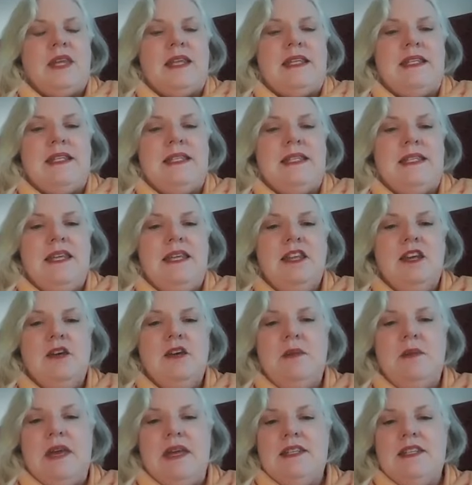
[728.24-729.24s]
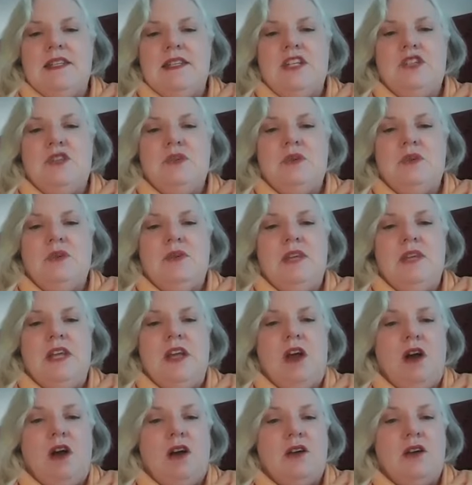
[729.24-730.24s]
See them as they truly
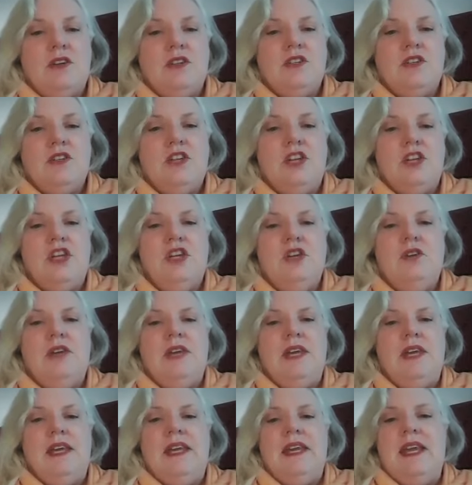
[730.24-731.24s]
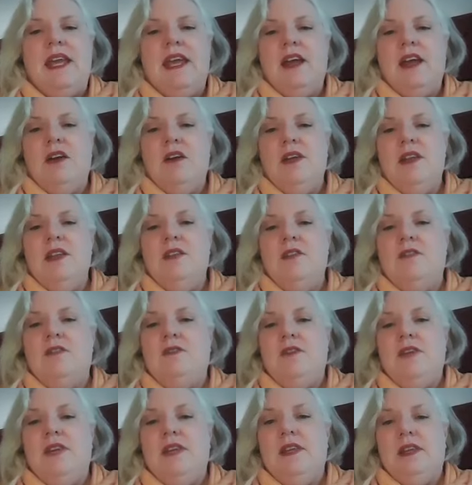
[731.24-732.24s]
are so that you can carry the
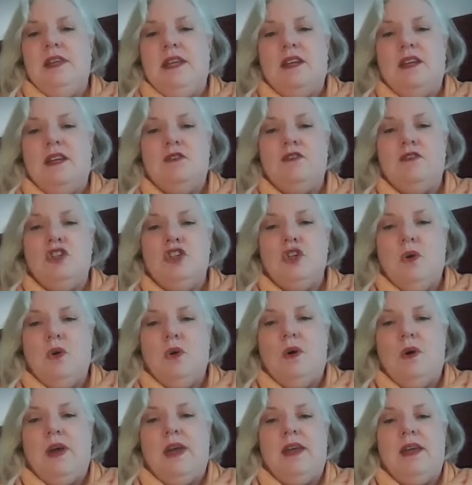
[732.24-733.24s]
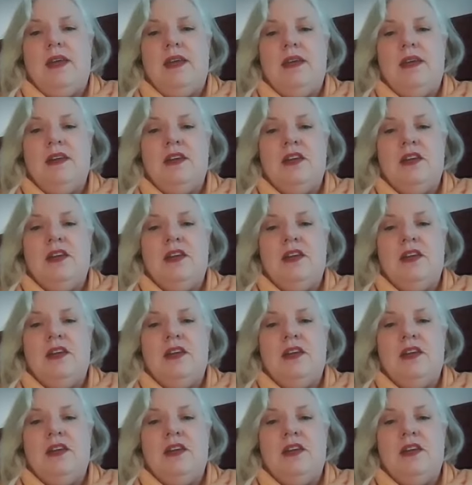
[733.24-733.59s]
feeling of joy